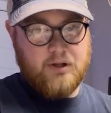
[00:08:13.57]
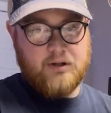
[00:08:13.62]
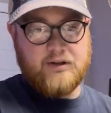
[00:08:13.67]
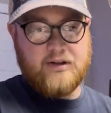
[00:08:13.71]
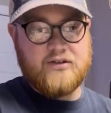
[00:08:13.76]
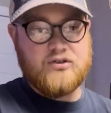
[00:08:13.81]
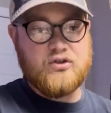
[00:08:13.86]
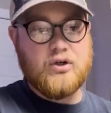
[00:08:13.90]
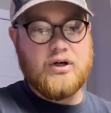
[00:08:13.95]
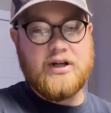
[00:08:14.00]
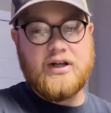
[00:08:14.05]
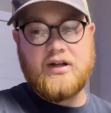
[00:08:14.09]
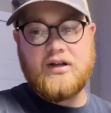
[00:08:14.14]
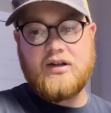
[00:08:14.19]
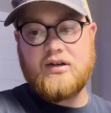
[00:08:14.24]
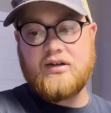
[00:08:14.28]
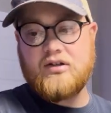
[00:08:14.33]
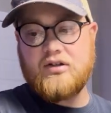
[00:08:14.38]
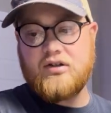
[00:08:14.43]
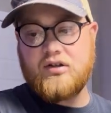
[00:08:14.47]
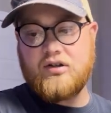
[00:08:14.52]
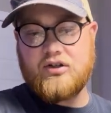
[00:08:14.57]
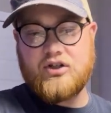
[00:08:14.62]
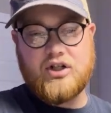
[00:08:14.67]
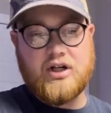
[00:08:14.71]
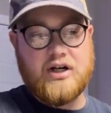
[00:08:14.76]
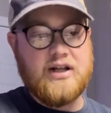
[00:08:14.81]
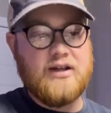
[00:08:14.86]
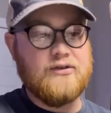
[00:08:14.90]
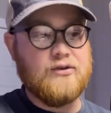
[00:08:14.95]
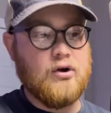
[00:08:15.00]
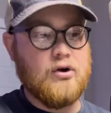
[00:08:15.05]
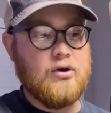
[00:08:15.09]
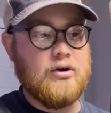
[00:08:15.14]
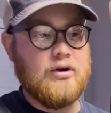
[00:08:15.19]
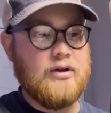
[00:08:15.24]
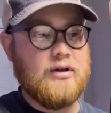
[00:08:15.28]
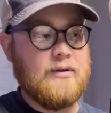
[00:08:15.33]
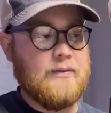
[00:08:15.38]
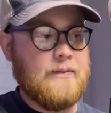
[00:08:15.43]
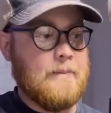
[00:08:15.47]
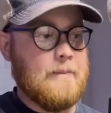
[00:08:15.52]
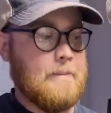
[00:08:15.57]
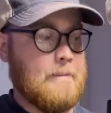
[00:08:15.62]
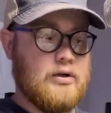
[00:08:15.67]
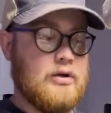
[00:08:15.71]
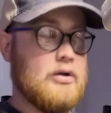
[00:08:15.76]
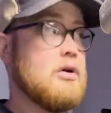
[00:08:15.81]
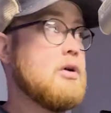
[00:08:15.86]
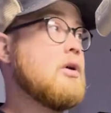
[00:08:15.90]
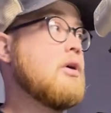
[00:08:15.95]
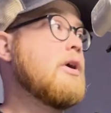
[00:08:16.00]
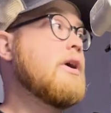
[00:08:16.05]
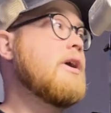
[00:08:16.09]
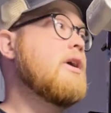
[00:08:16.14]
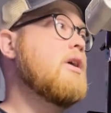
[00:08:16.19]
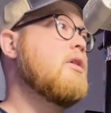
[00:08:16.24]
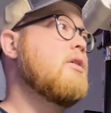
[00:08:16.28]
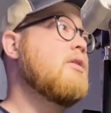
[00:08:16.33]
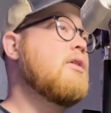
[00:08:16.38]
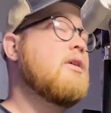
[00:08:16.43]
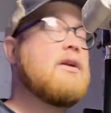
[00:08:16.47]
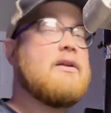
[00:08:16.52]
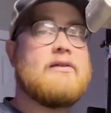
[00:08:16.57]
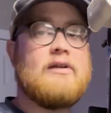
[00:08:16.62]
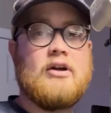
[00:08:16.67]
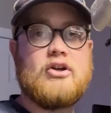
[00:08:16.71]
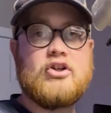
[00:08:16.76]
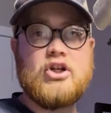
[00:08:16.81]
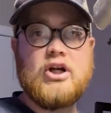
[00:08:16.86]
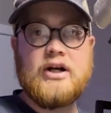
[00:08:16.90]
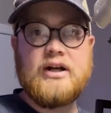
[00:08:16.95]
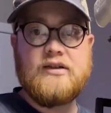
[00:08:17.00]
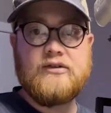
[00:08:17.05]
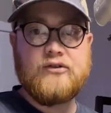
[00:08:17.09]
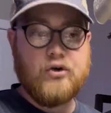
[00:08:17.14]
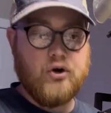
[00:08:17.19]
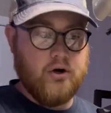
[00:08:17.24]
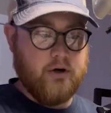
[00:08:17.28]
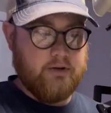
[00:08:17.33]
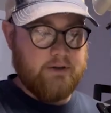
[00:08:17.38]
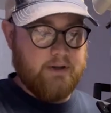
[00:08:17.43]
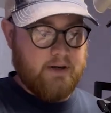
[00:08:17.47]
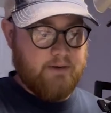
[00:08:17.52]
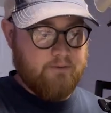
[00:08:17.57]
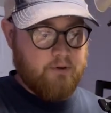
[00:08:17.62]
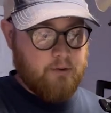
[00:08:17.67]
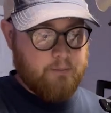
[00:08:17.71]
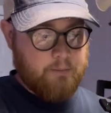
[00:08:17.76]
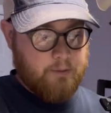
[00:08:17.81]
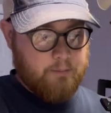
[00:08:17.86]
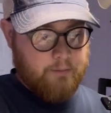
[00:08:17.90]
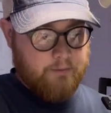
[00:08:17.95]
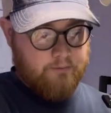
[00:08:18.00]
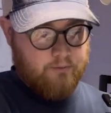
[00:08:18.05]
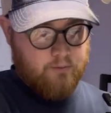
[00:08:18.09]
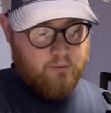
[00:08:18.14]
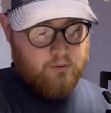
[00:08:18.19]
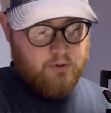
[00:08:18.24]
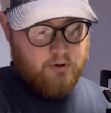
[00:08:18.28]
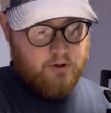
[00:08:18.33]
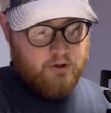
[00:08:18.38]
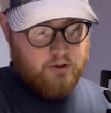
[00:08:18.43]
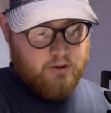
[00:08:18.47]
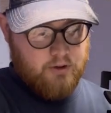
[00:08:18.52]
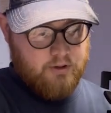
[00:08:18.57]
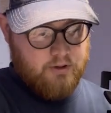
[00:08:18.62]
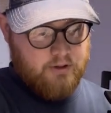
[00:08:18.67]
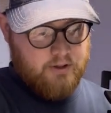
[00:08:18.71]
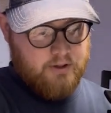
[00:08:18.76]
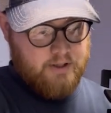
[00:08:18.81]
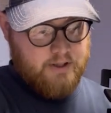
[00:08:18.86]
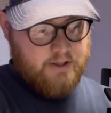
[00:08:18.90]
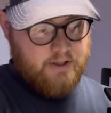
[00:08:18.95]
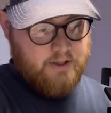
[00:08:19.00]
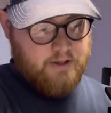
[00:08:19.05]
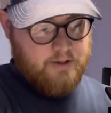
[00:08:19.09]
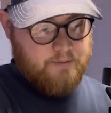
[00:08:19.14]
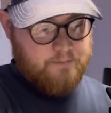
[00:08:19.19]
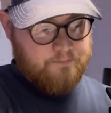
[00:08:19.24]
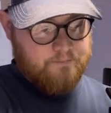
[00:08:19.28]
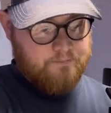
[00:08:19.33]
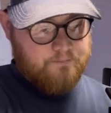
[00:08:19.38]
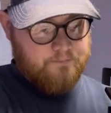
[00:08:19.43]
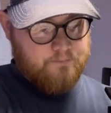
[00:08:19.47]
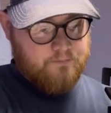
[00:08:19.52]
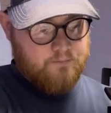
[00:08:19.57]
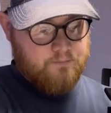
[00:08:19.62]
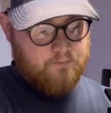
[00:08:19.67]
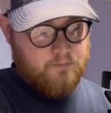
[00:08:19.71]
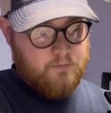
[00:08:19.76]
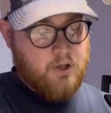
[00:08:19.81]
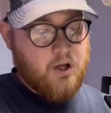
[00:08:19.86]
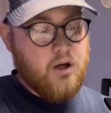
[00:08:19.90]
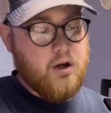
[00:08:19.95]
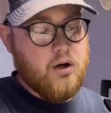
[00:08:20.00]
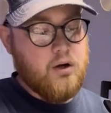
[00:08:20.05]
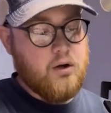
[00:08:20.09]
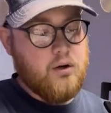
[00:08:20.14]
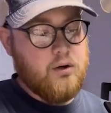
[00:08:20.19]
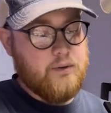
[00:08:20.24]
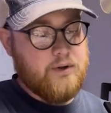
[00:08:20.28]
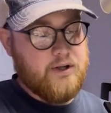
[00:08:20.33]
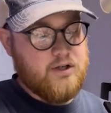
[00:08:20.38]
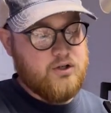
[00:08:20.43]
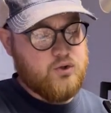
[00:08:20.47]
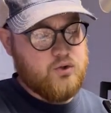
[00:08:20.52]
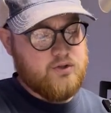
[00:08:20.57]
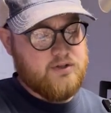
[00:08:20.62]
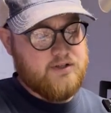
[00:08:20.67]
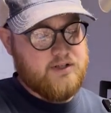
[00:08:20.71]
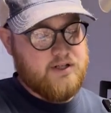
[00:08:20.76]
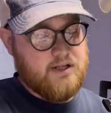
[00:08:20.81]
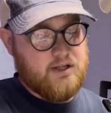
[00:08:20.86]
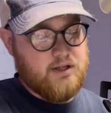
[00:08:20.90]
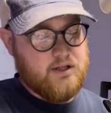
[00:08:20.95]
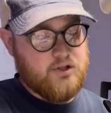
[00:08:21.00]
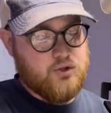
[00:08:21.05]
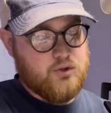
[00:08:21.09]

Let's try a Chinese card. All right, here is a Chinese card that I've opened before. Oh, interesting.